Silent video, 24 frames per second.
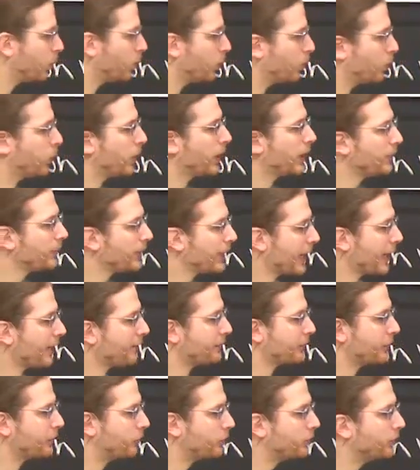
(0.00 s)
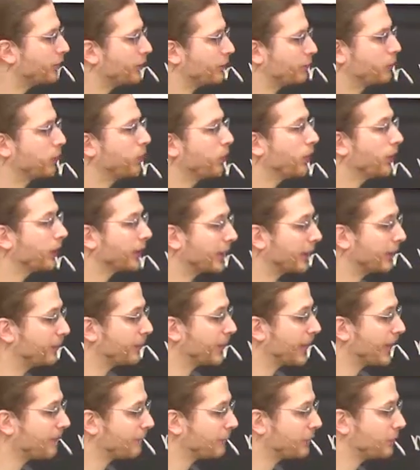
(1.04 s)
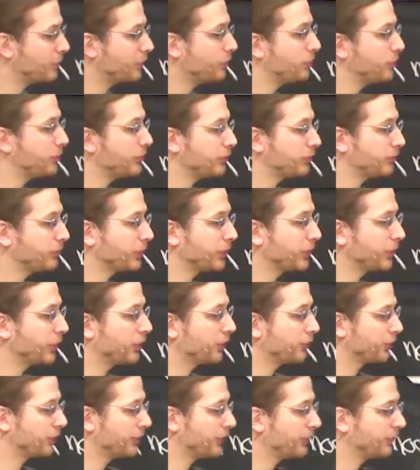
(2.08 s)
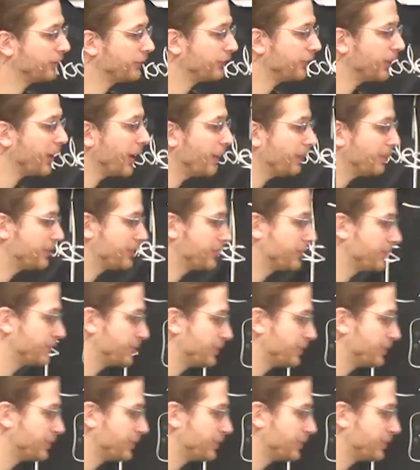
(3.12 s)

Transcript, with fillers: when we have to do this work and we have to do this recursion, this is up to